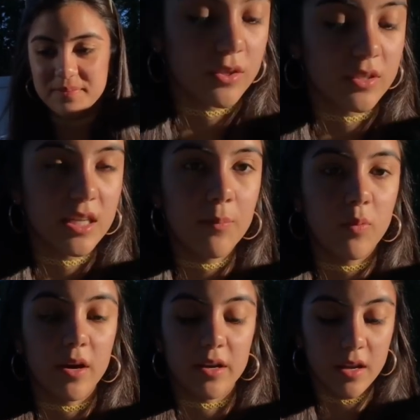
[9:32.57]
So step
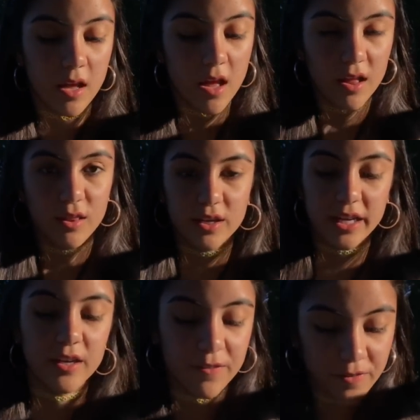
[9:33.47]
one, look at
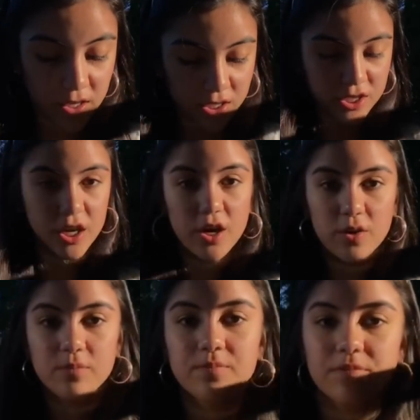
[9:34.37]
your first
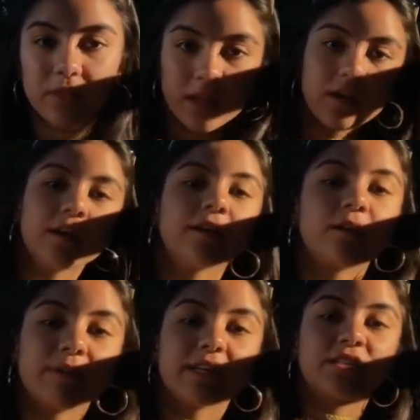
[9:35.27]
toe, your
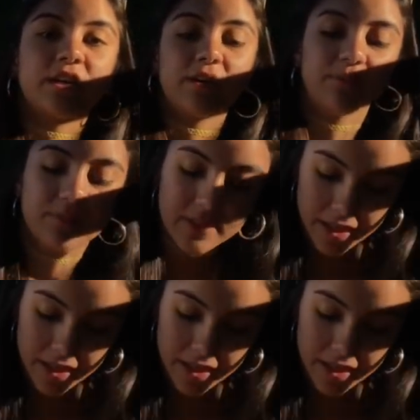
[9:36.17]
big toe,